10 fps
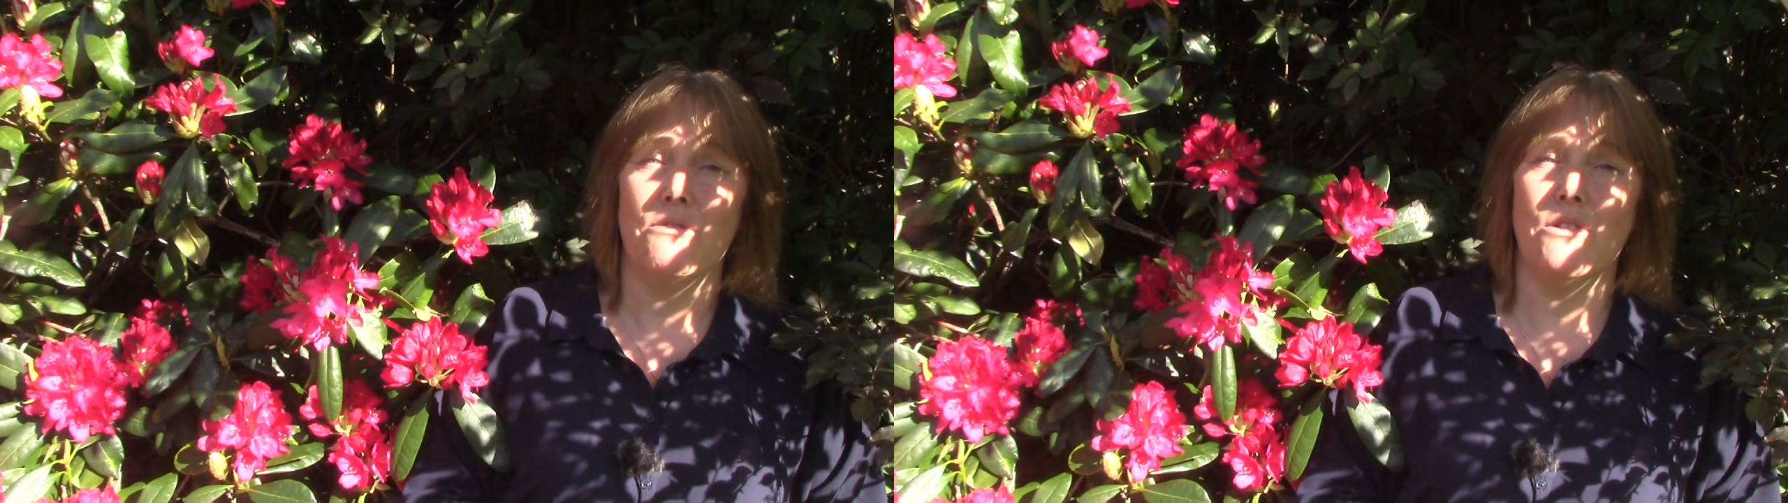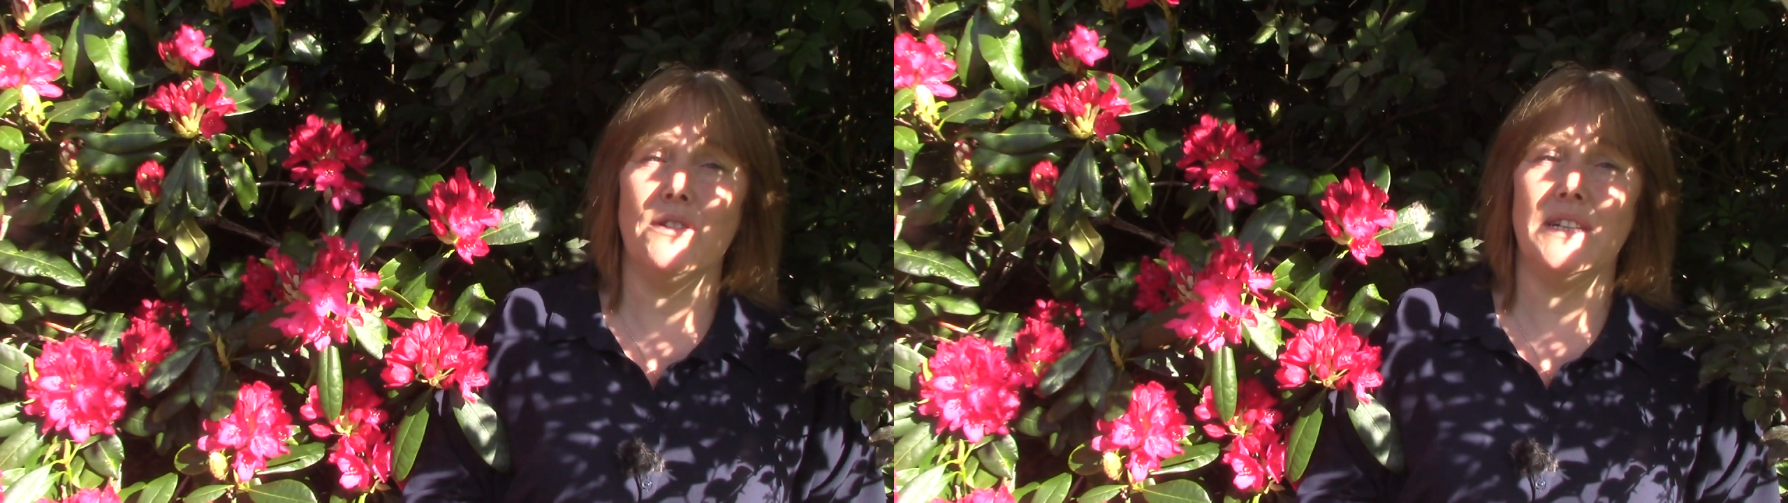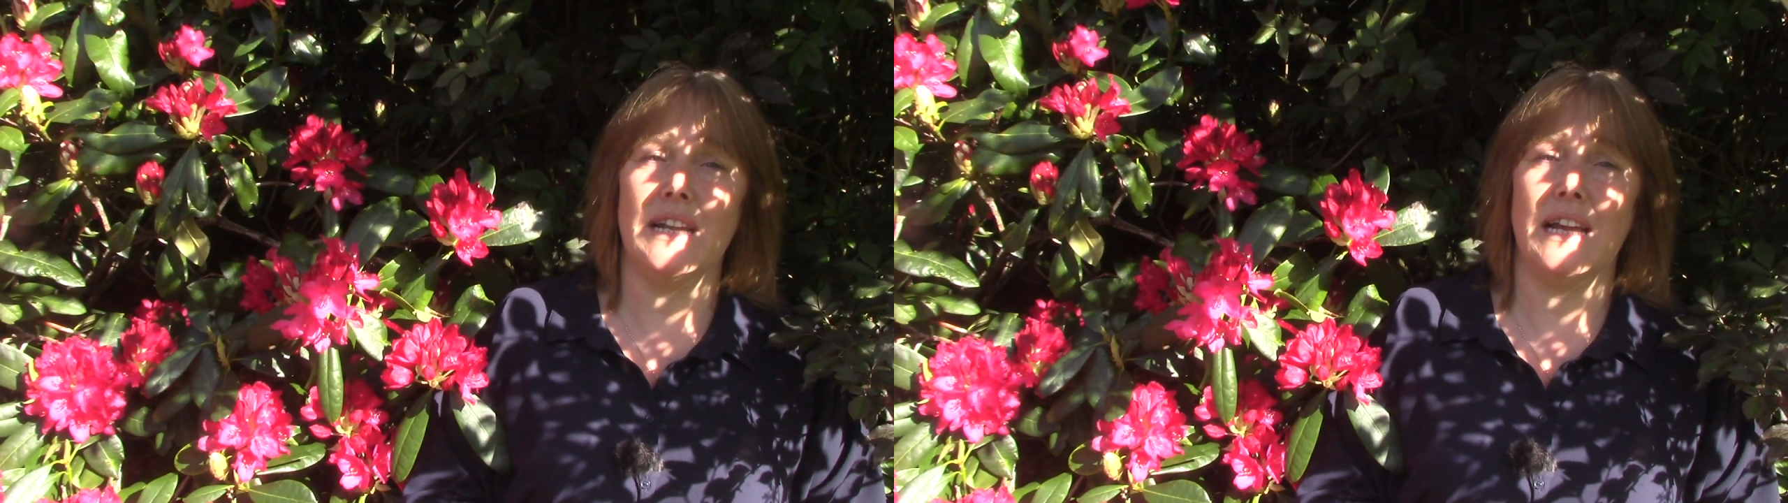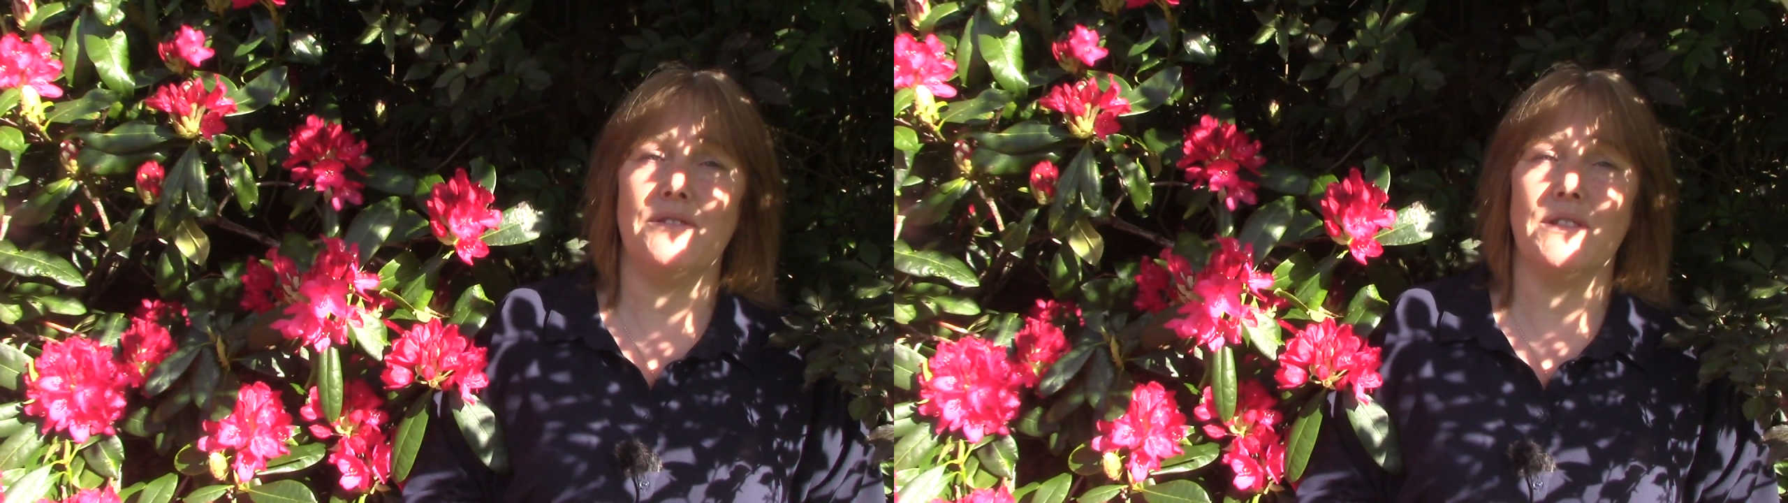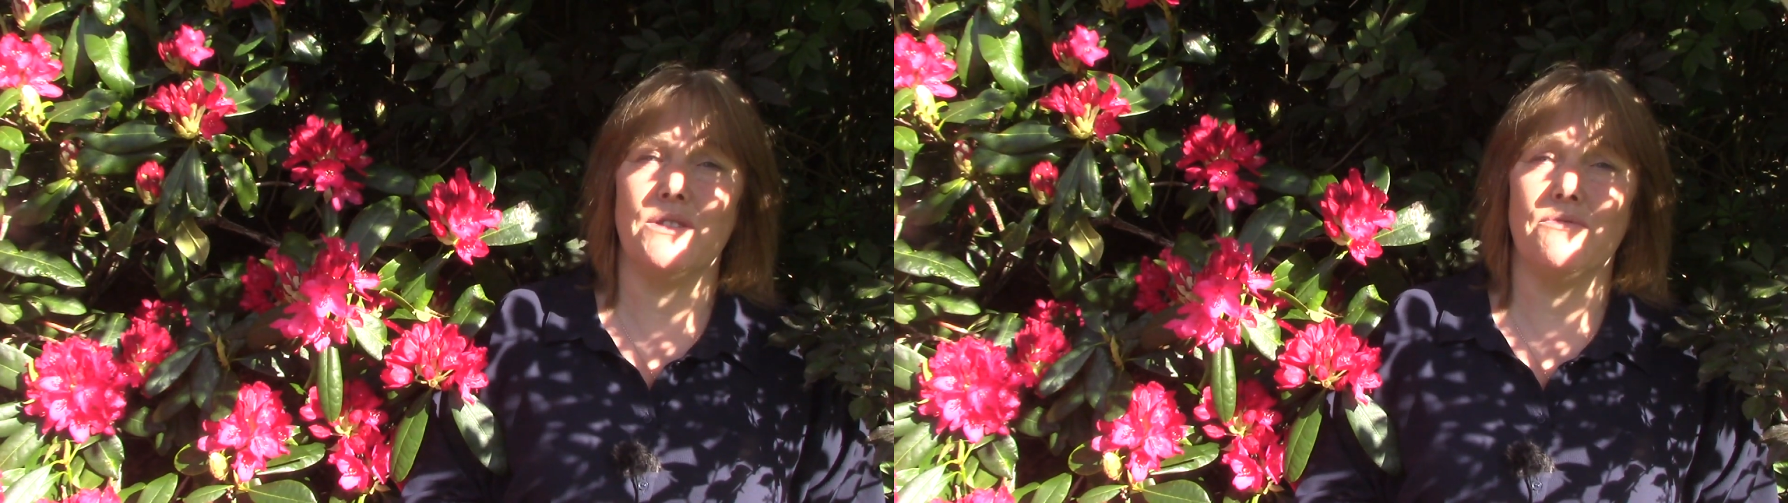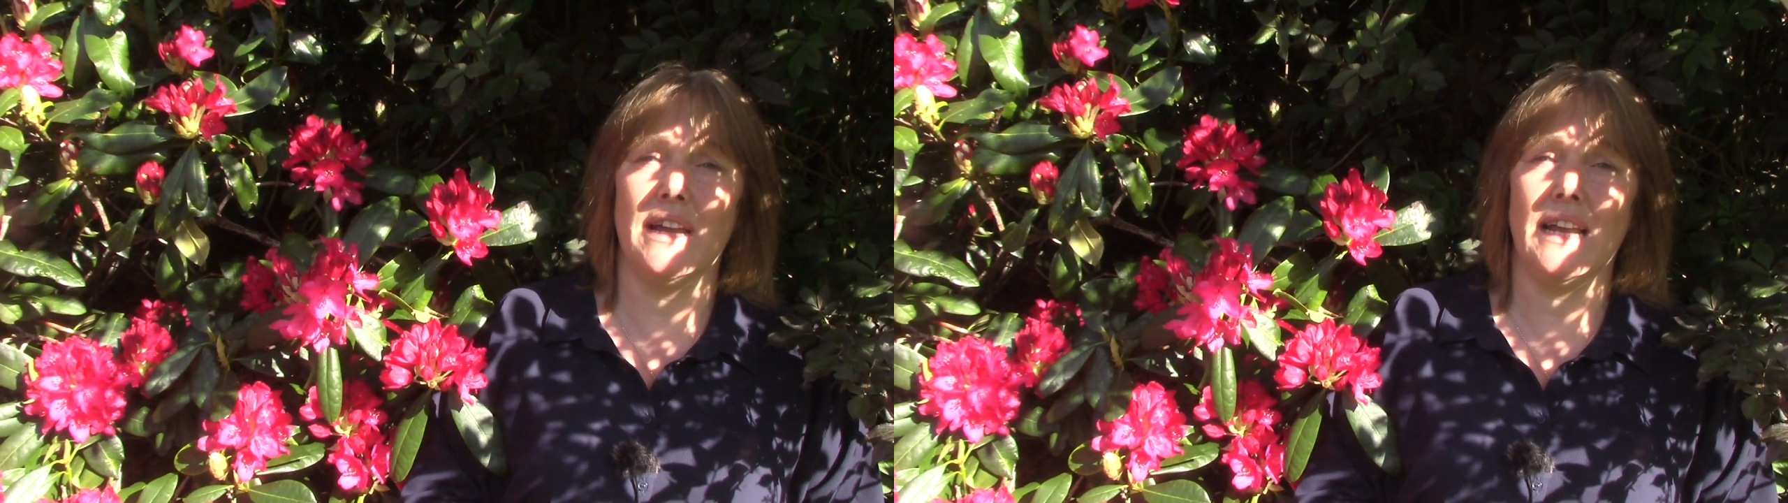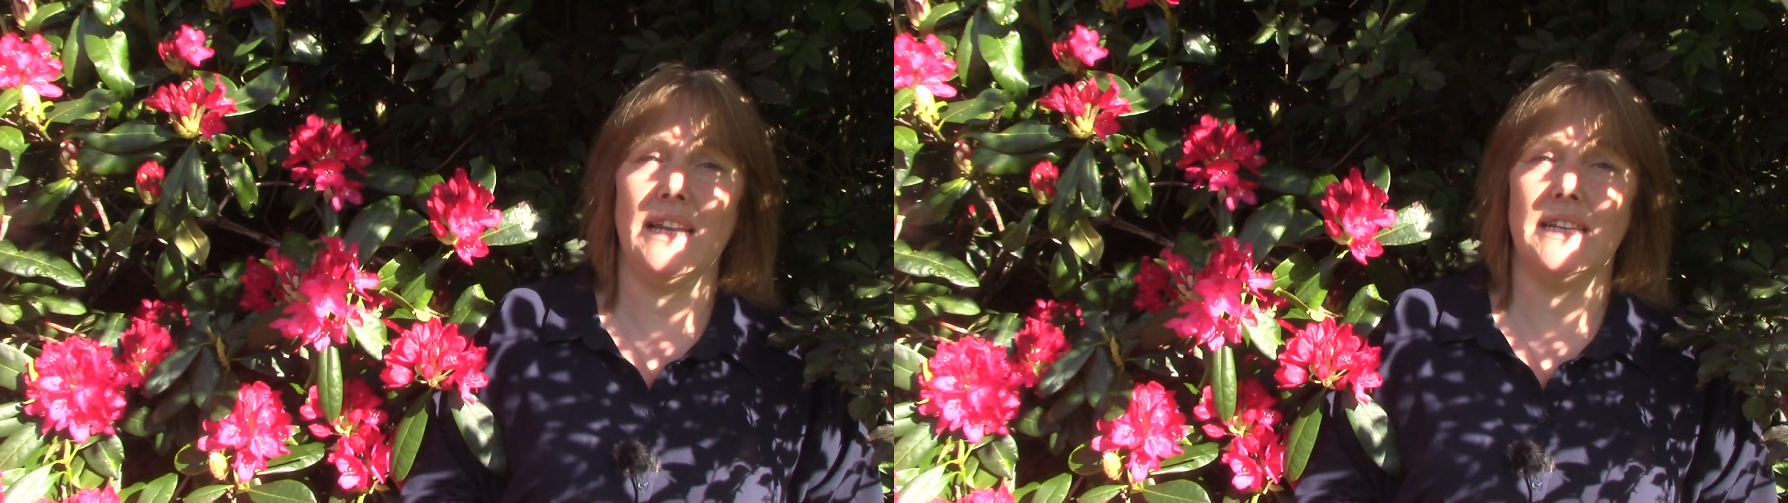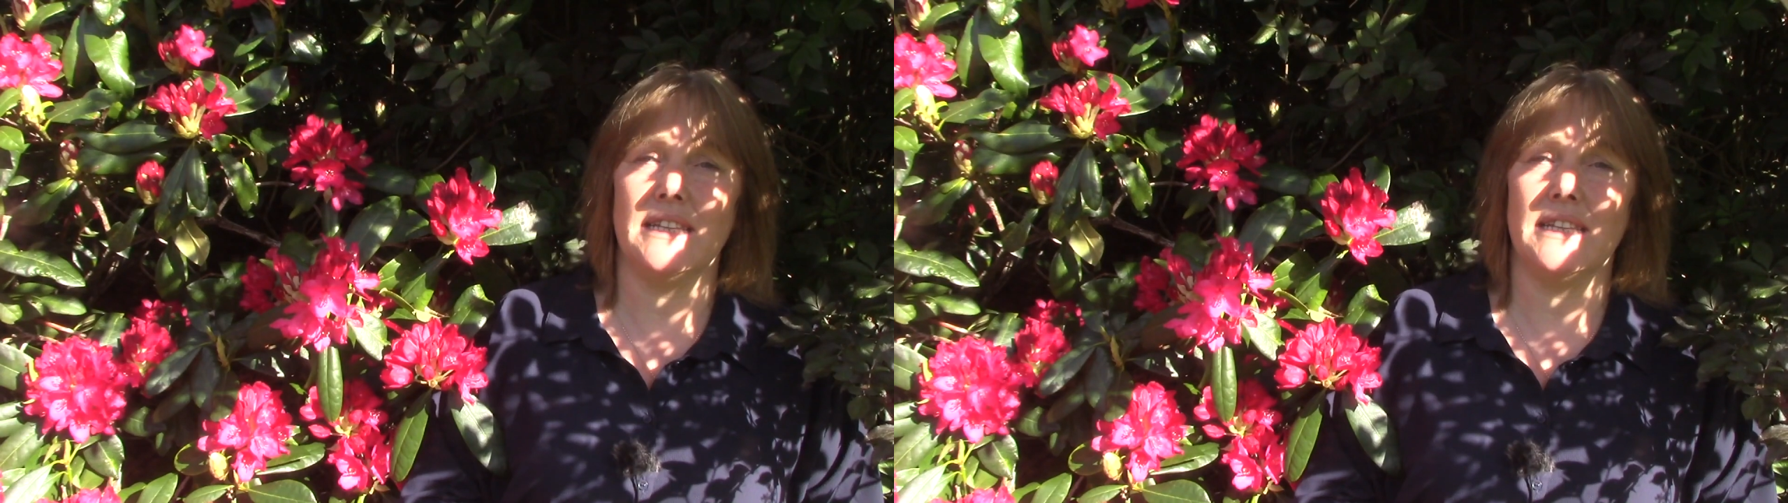Rhododendrons really